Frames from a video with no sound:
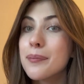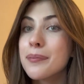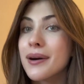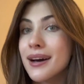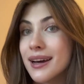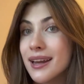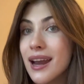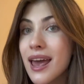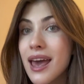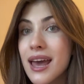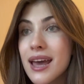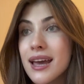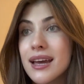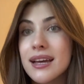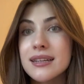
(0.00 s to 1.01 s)
but
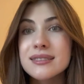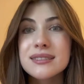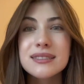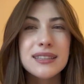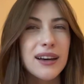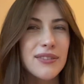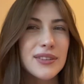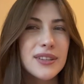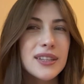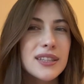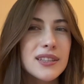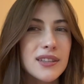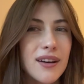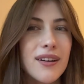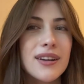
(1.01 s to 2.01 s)
it's definitely
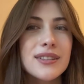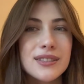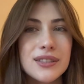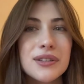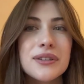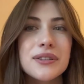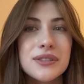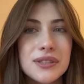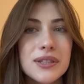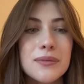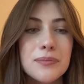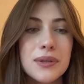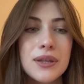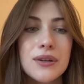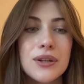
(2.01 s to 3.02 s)
not as good as a
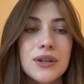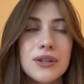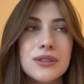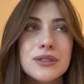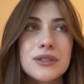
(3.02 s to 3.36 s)
computer.